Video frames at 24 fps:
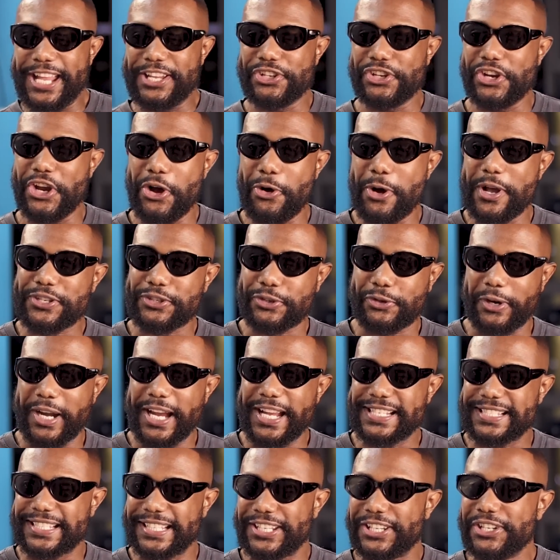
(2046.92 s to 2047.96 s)
and you know what's
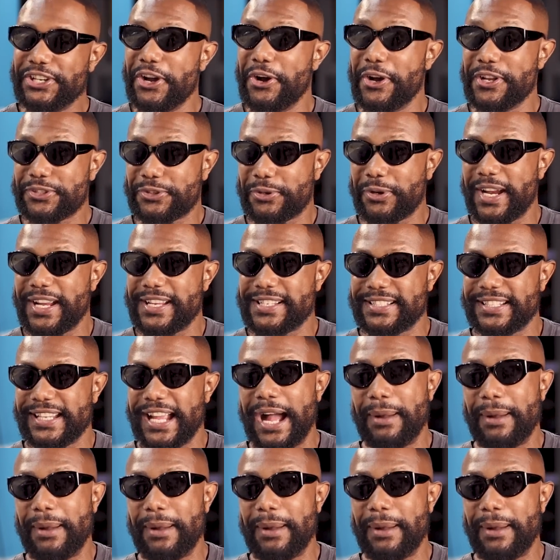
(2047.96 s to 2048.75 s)
crazy? You know what's crazy?